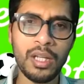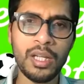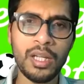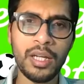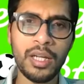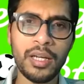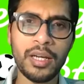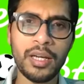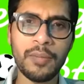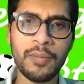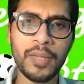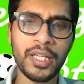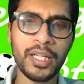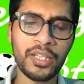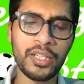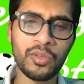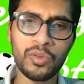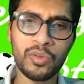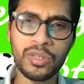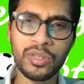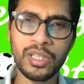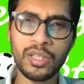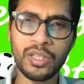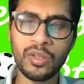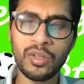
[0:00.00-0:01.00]
And I
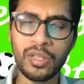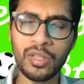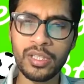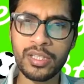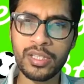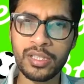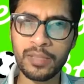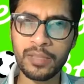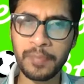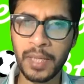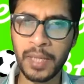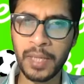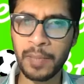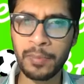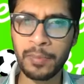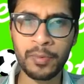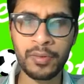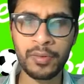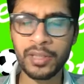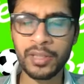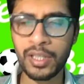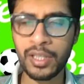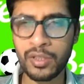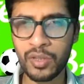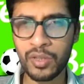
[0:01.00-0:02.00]
don't think Ollie's capable of that.